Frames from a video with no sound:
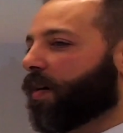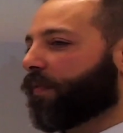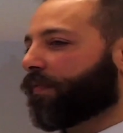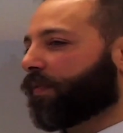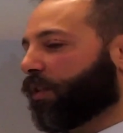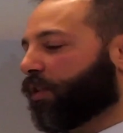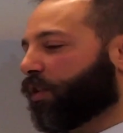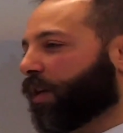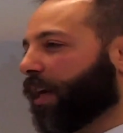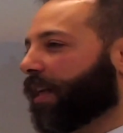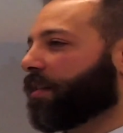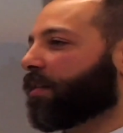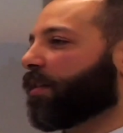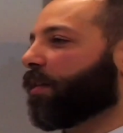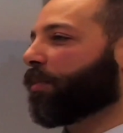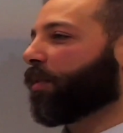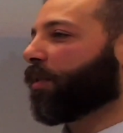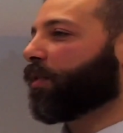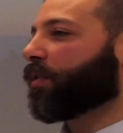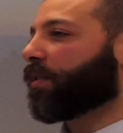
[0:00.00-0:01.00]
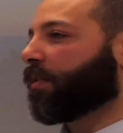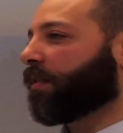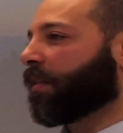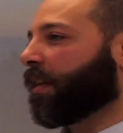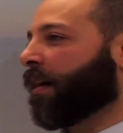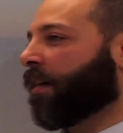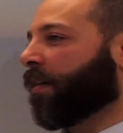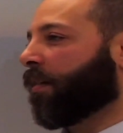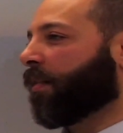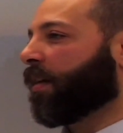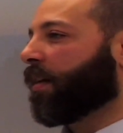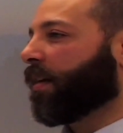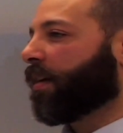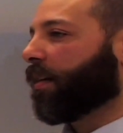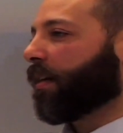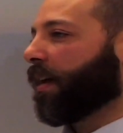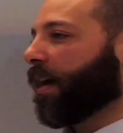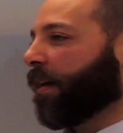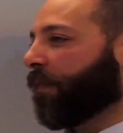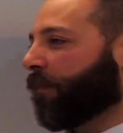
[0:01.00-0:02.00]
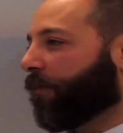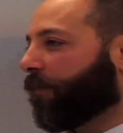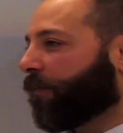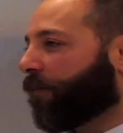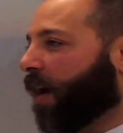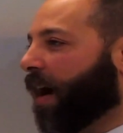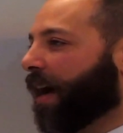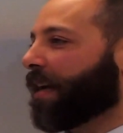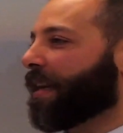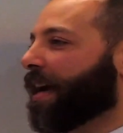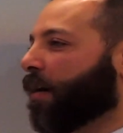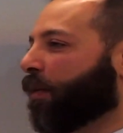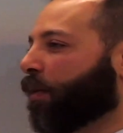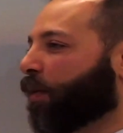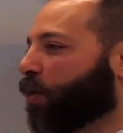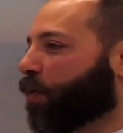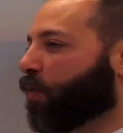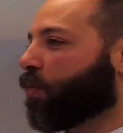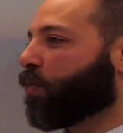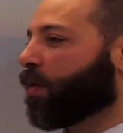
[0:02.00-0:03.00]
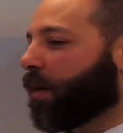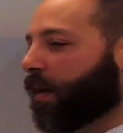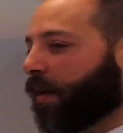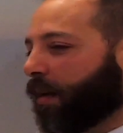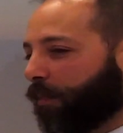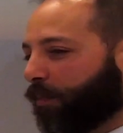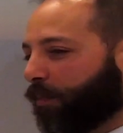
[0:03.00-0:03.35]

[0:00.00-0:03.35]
You have to chase the person down and find out who